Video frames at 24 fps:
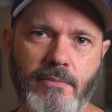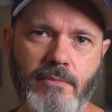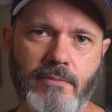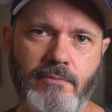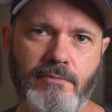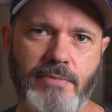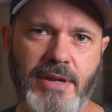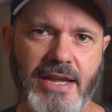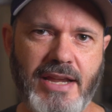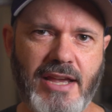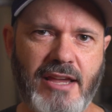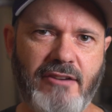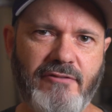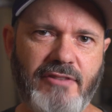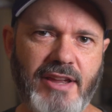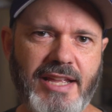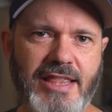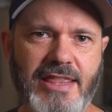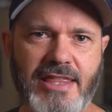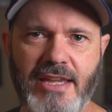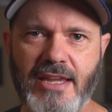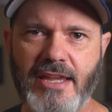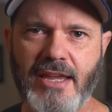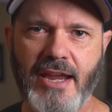be kind of
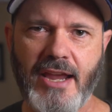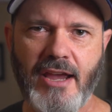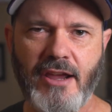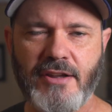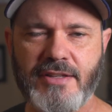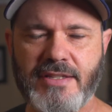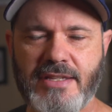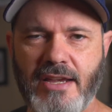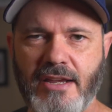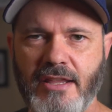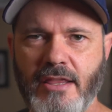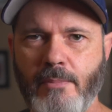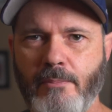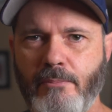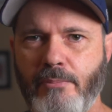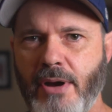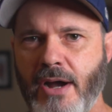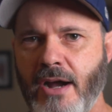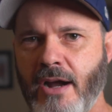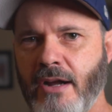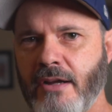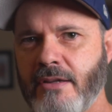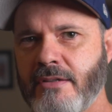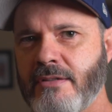like thinking outside the
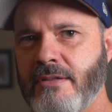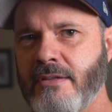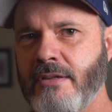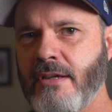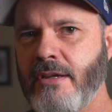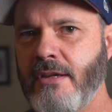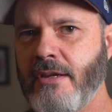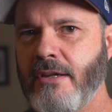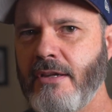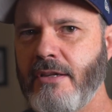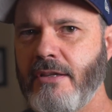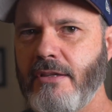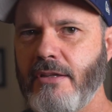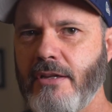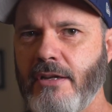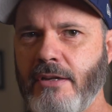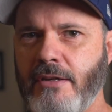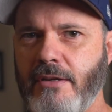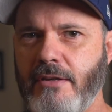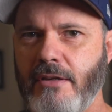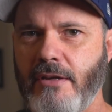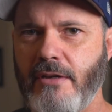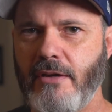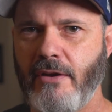box
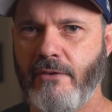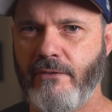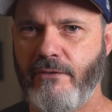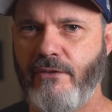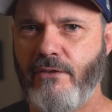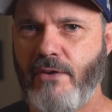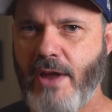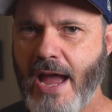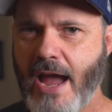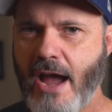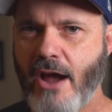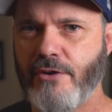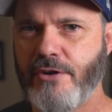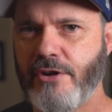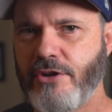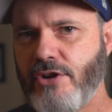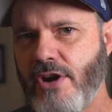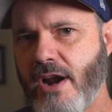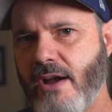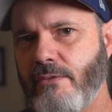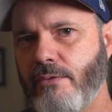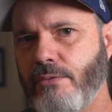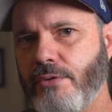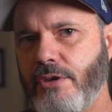of how to
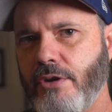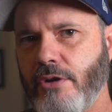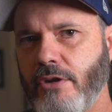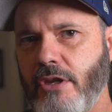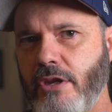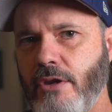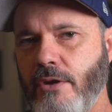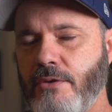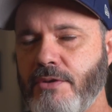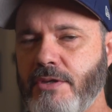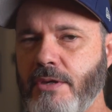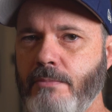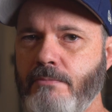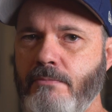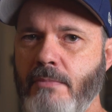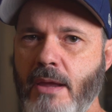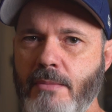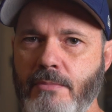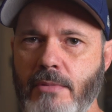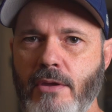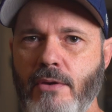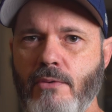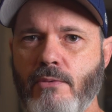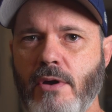travel with your cues, and
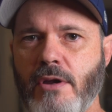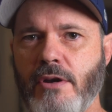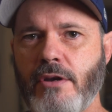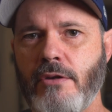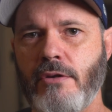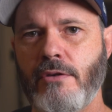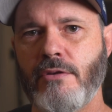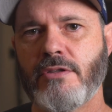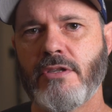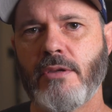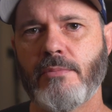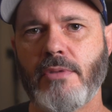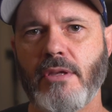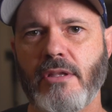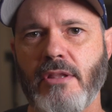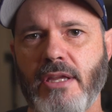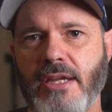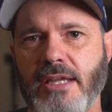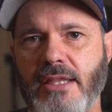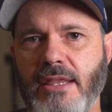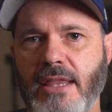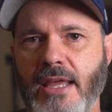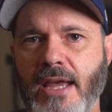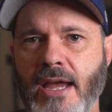maybe you want to do something
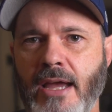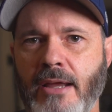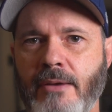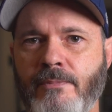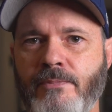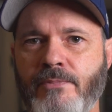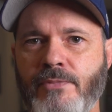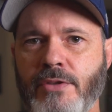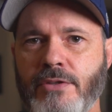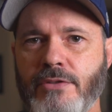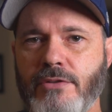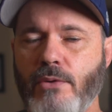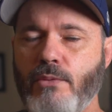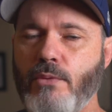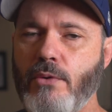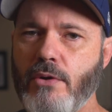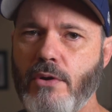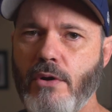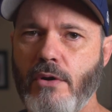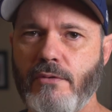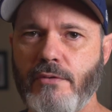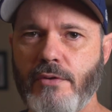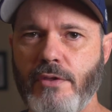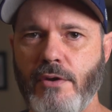like that. So we'll
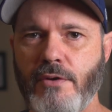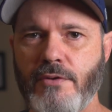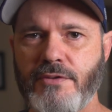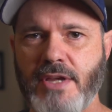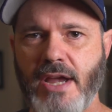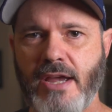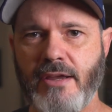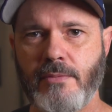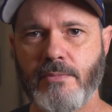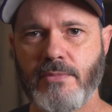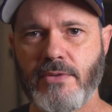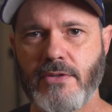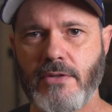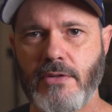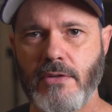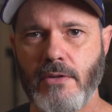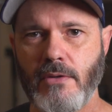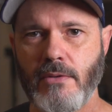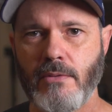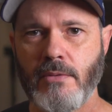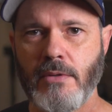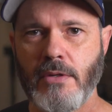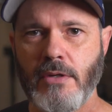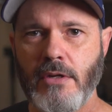go over those items
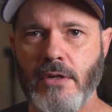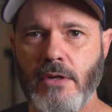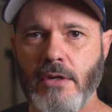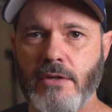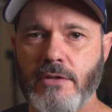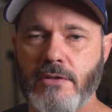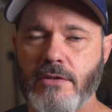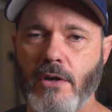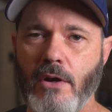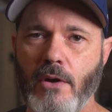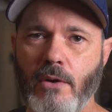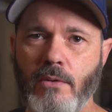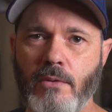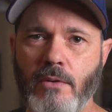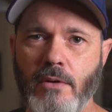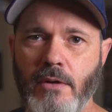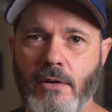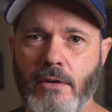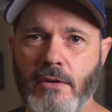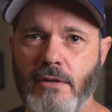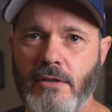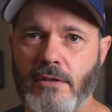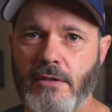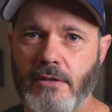too. So
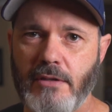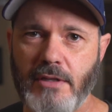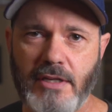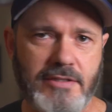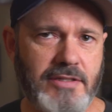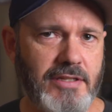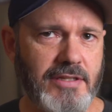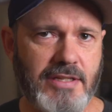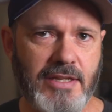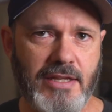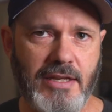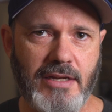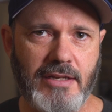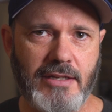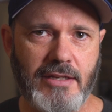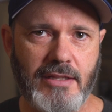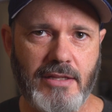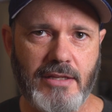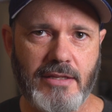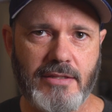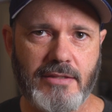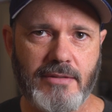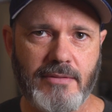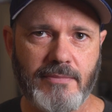let's just get into
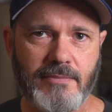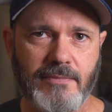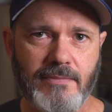this.